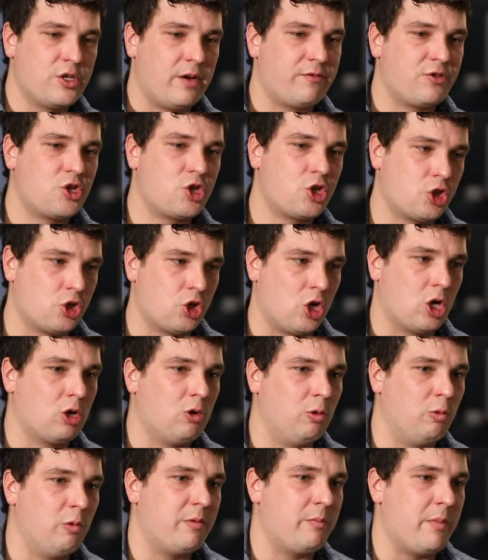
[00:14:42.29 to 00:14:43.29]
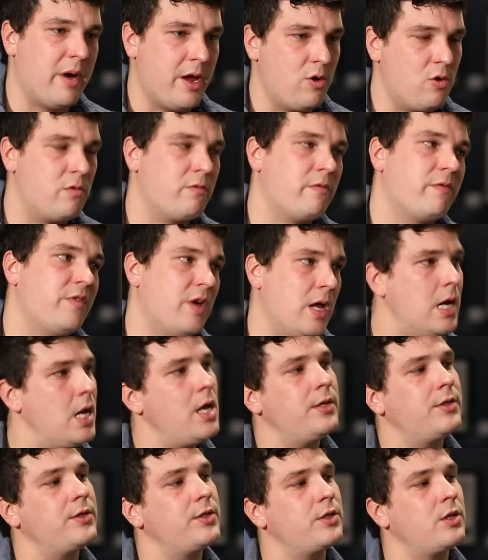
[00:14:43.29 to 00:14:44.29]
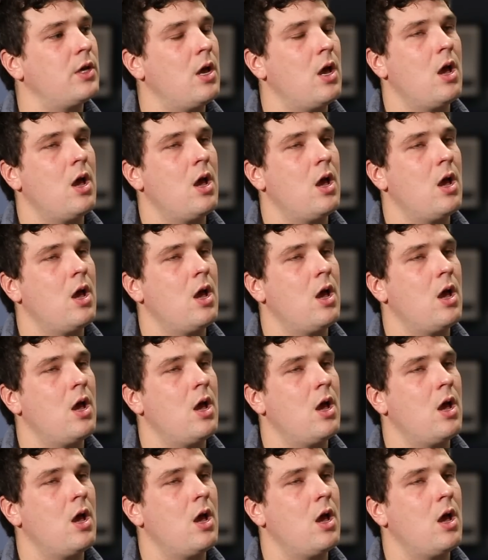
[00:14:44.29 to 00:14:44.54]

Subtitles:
I've struggled with my own fitness.